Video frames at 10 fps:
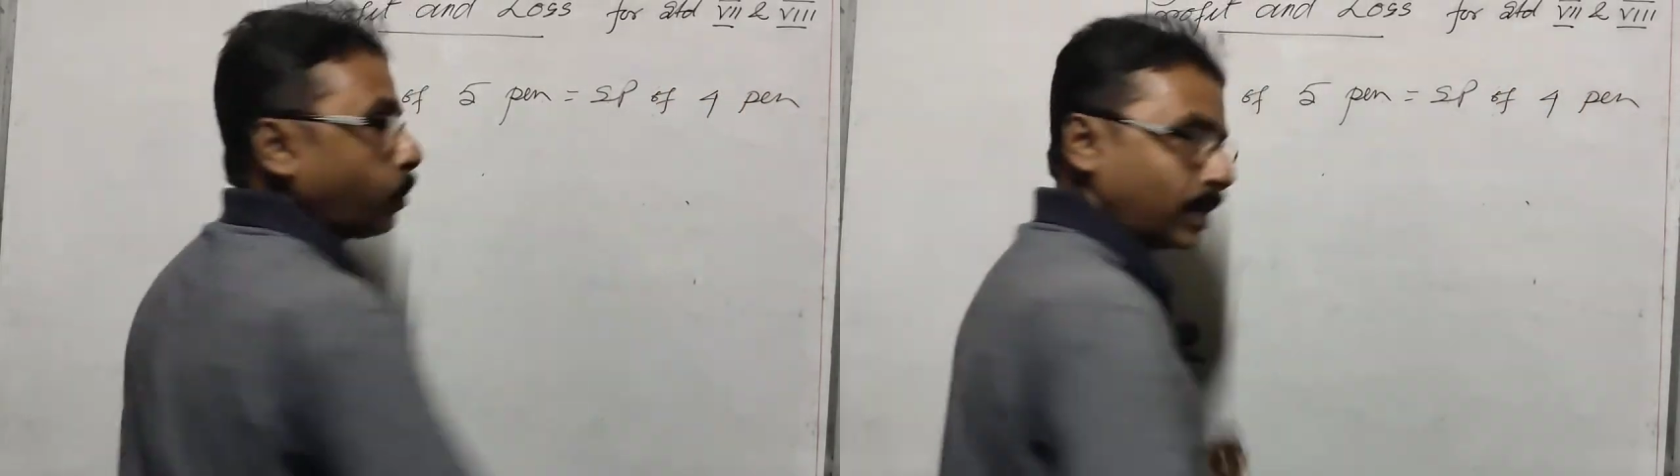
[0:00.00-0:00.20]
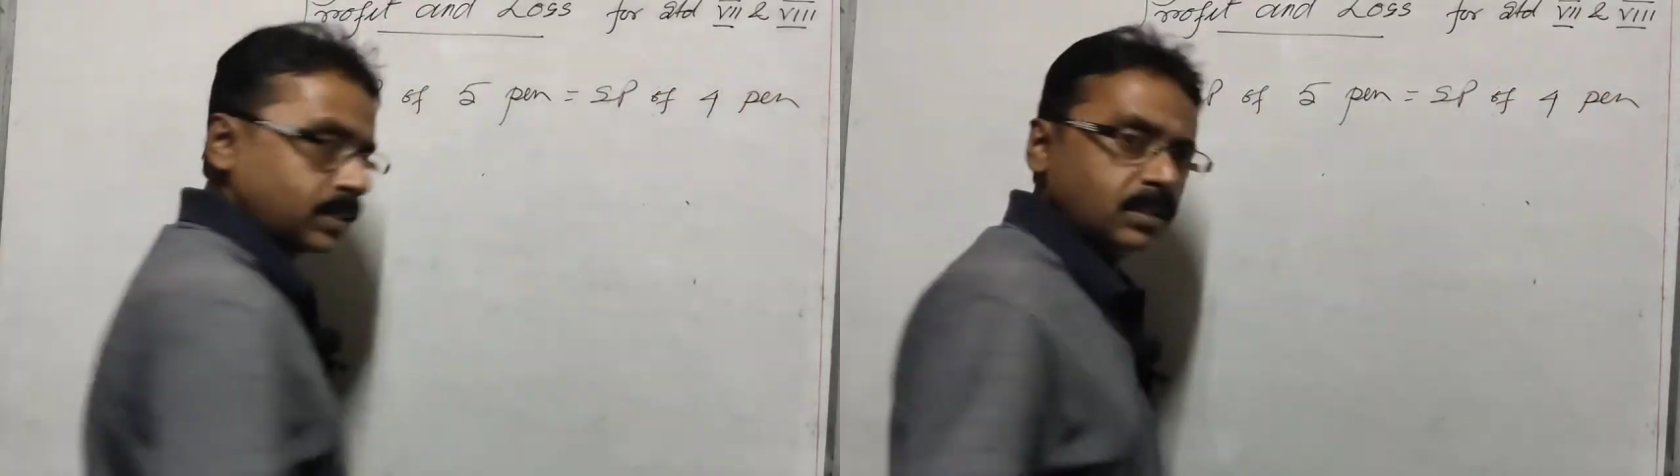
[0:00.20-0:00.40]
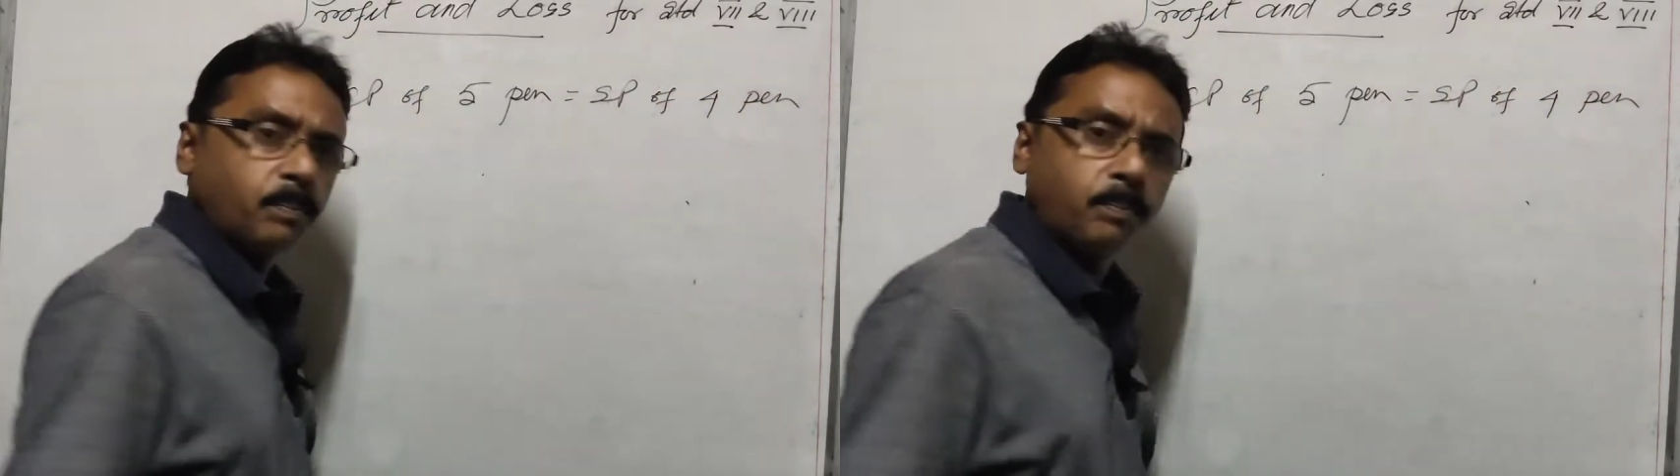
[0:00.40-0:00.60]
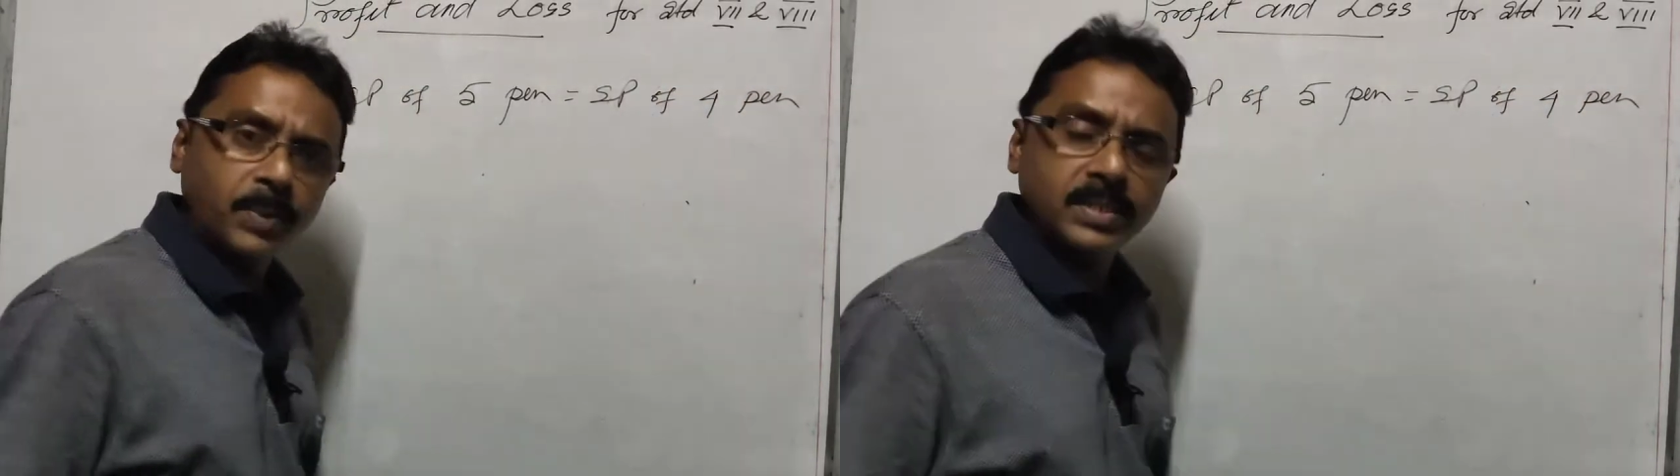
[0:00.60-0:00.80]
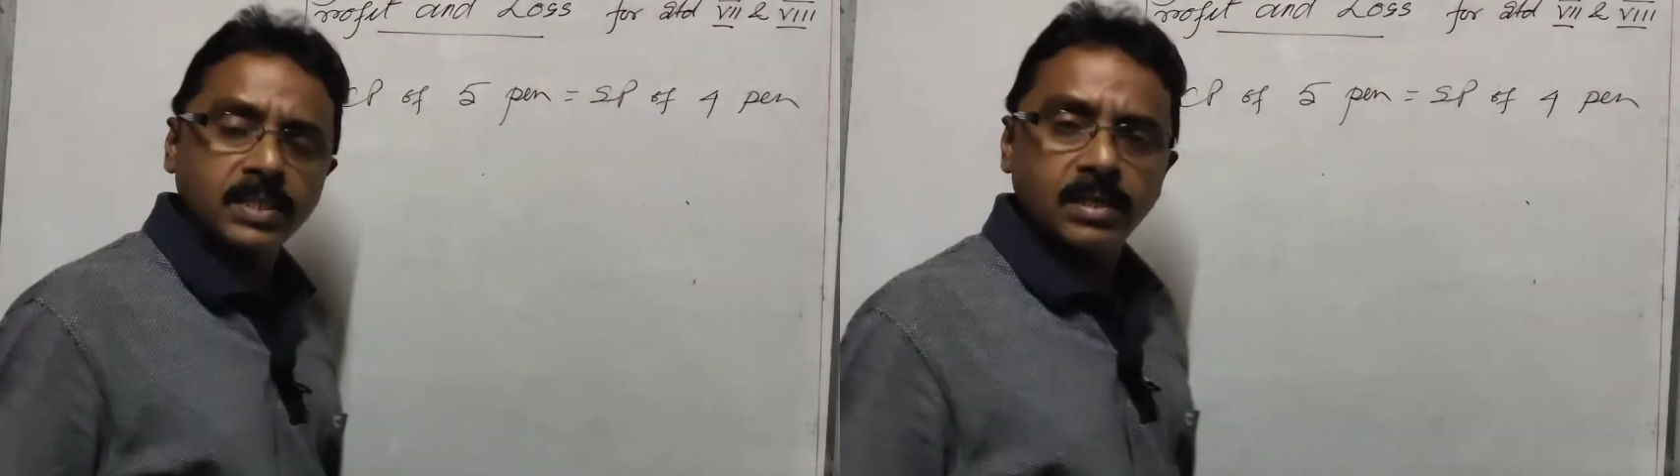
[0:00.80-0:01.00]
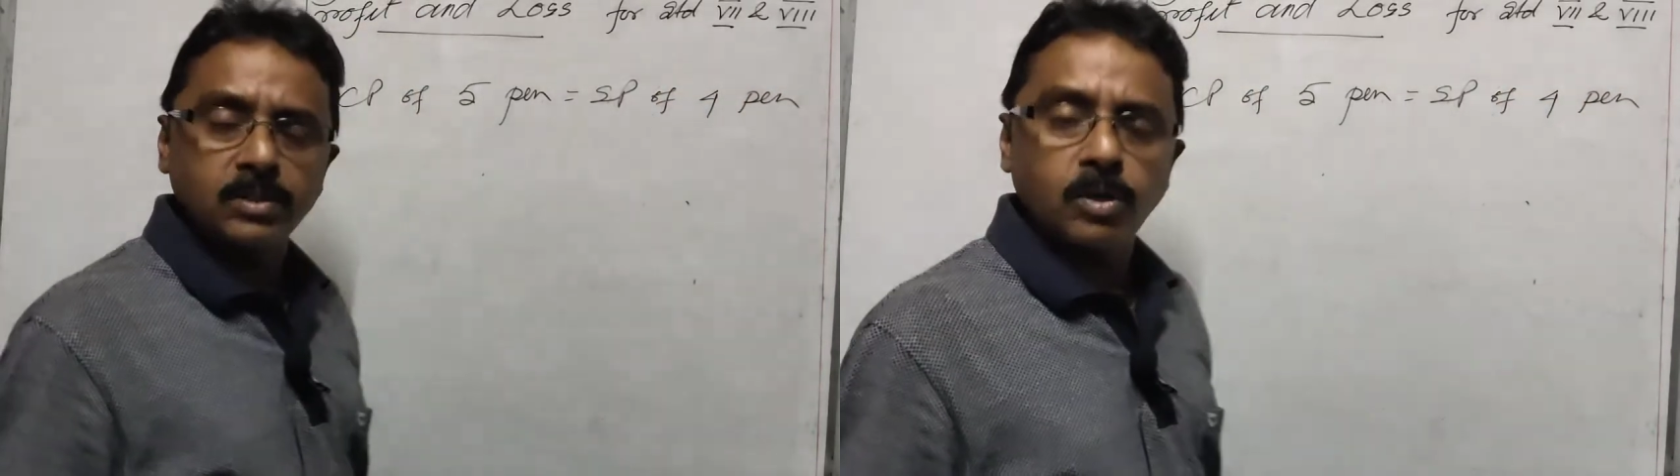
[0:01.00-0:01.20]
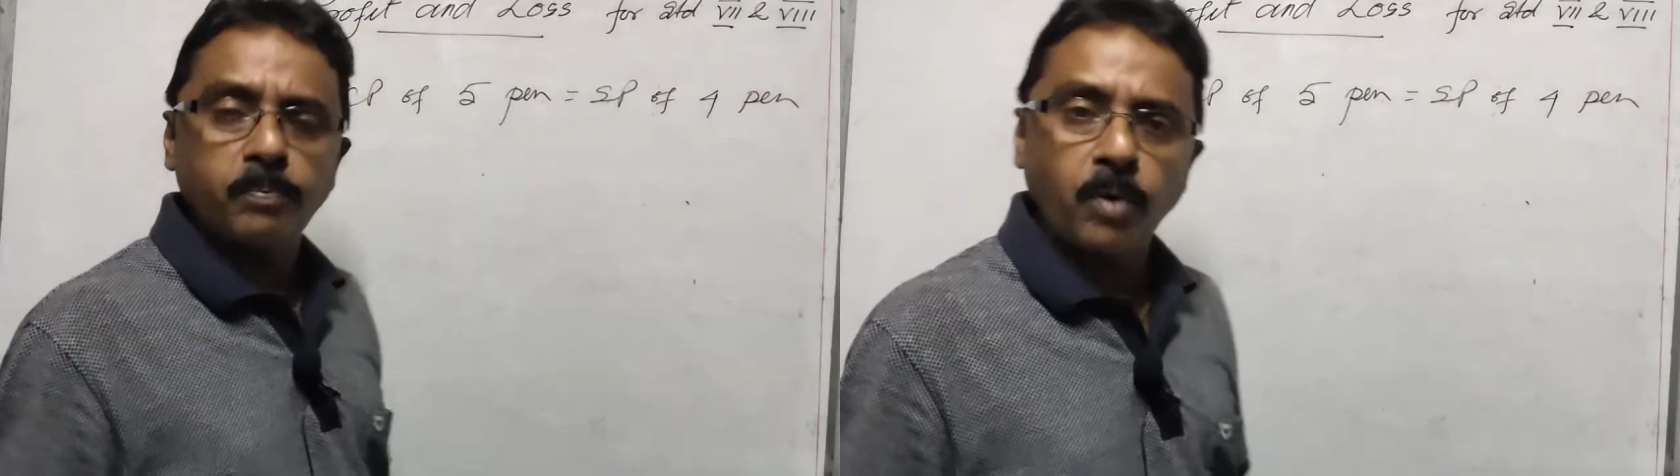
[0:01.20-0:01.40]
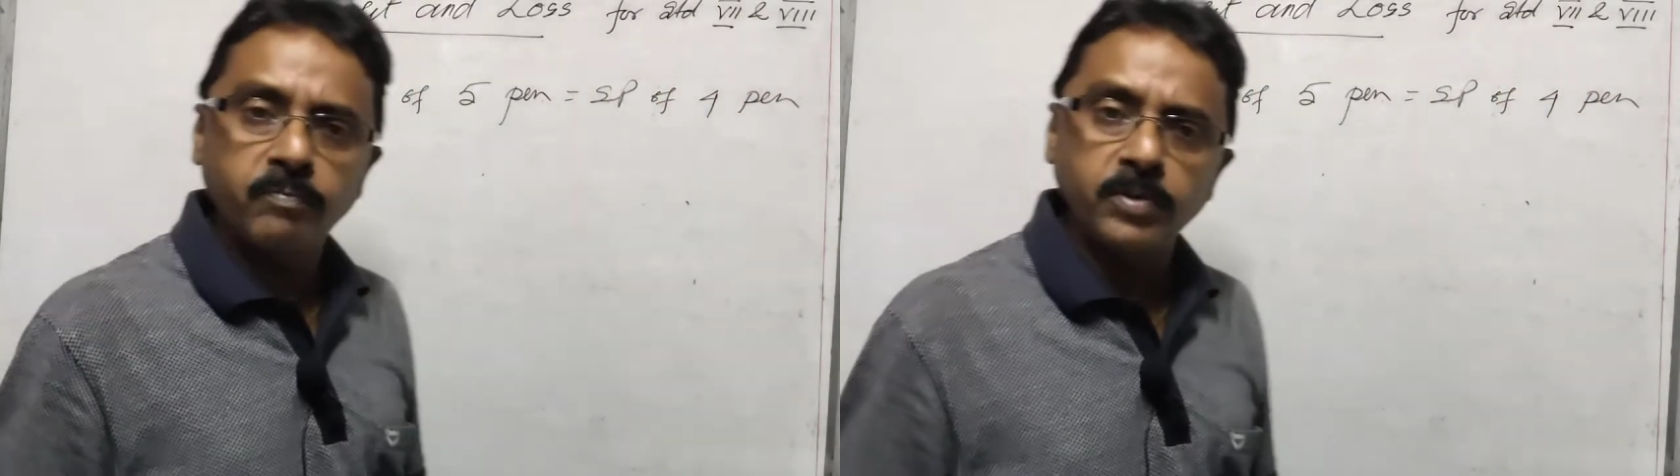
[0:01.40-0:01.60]
What is the percentage of
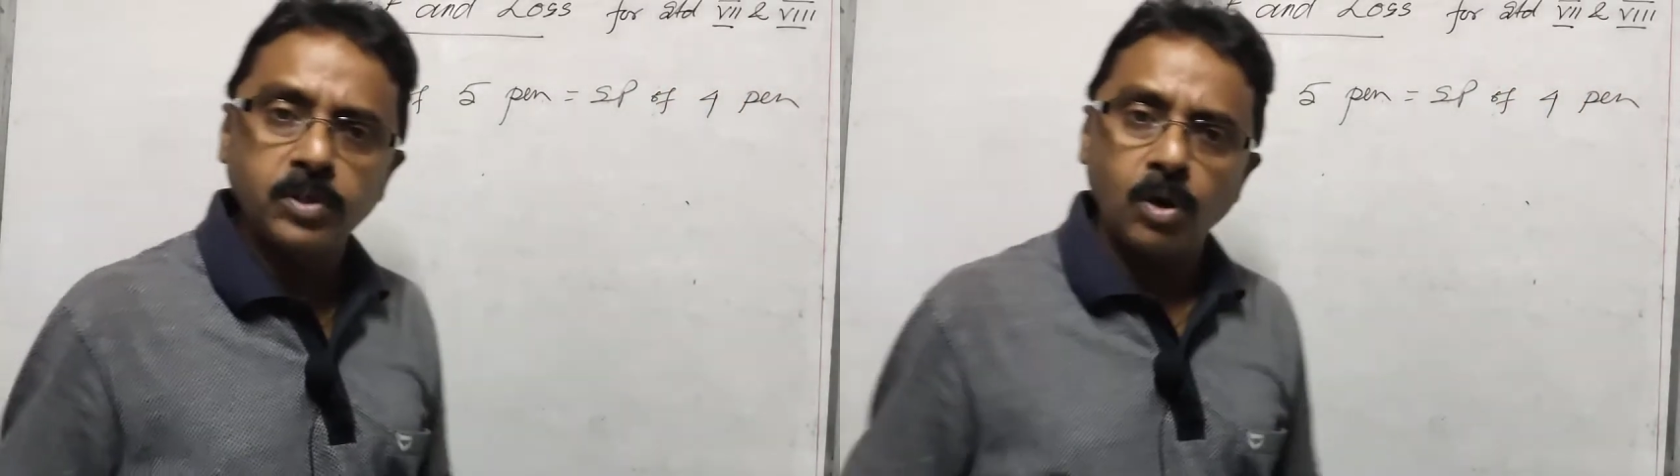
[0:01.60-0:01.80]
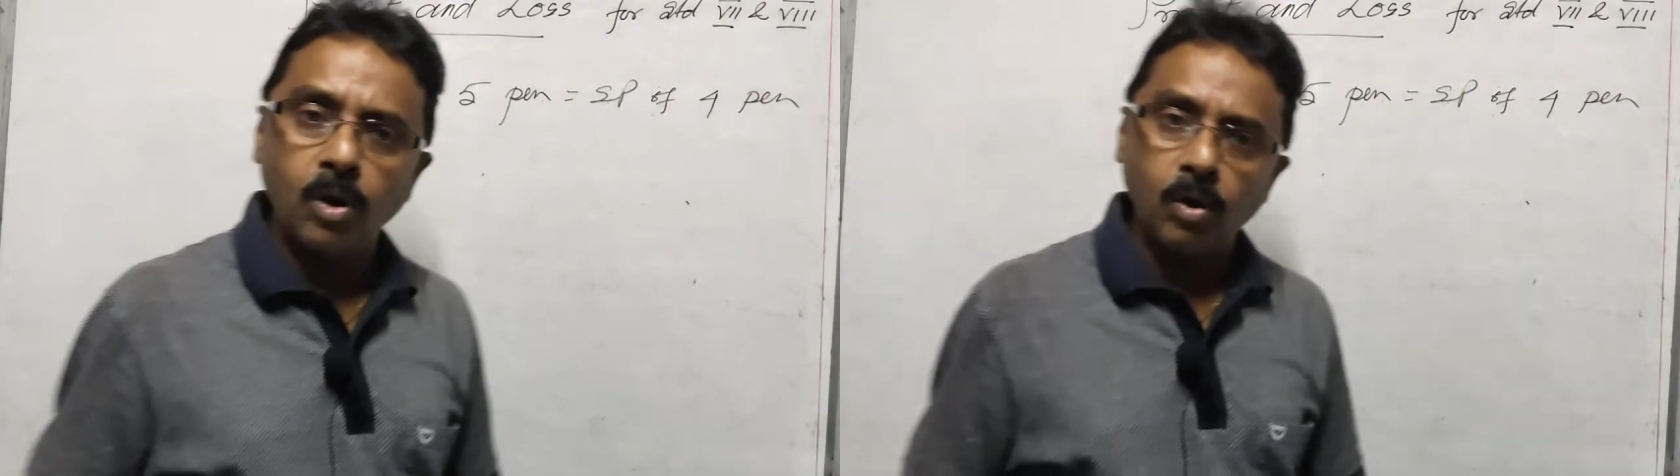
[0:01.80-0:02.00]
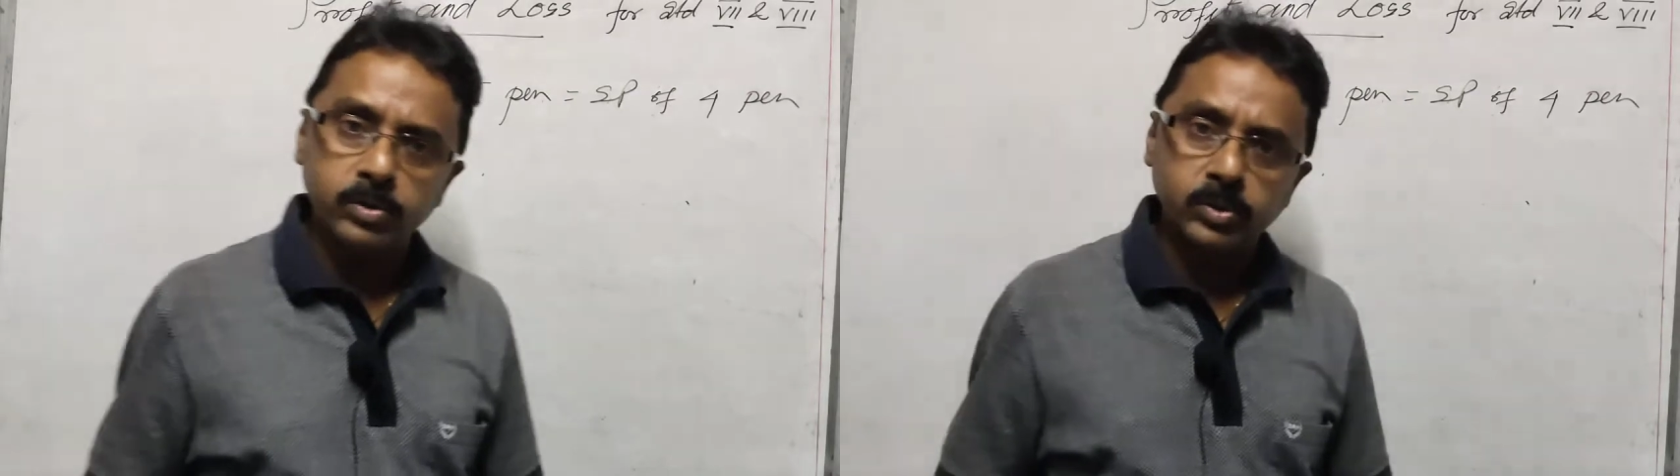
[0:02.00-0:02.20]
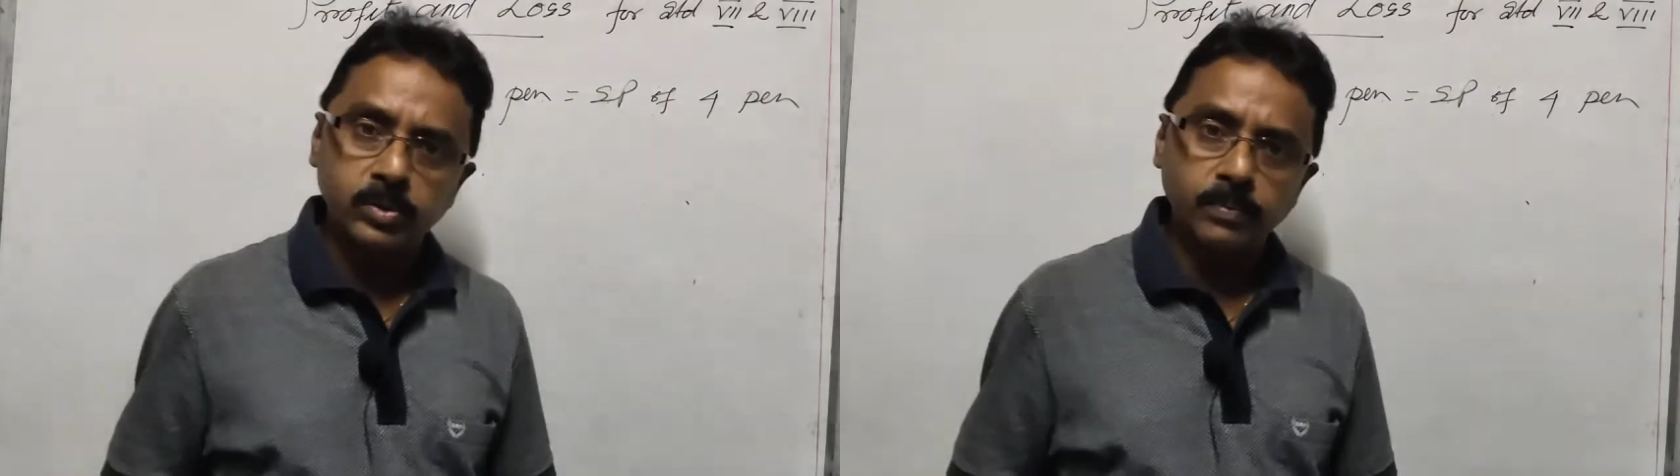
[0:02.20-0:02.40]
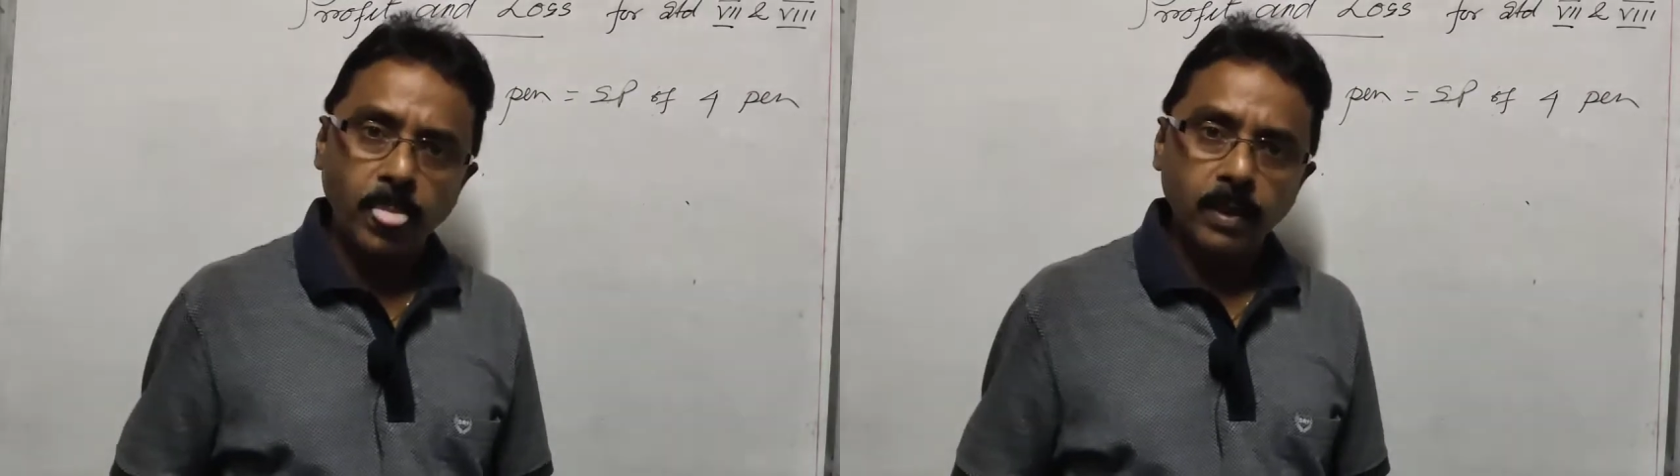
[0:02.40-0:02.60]
profit or loss?